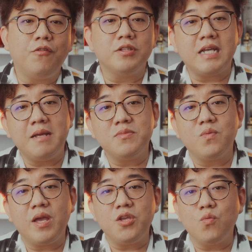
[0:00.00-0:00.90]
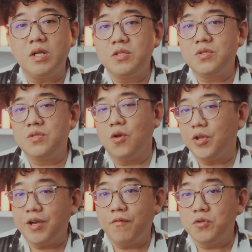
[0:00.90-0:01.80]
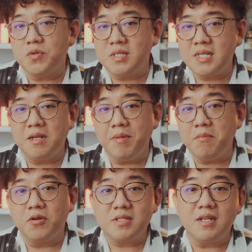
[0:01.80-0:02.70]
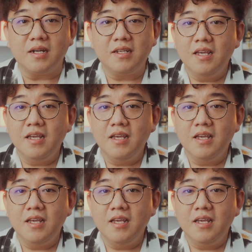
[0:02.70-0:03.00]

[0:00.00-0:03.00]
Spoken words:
for times where you want your earphones to sit a bit more snug.